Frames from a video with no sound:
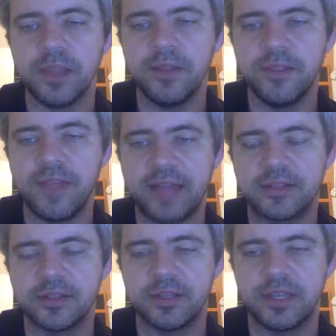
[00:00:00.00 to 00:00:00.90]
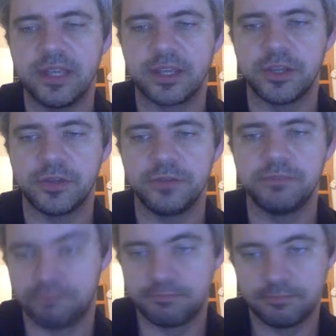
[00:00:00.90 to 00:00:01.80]
that it could
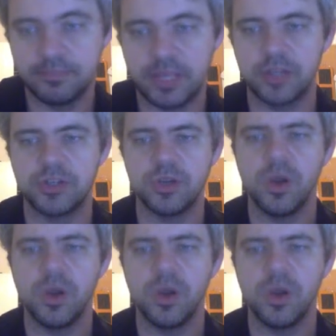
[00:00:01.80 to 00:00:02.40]
do.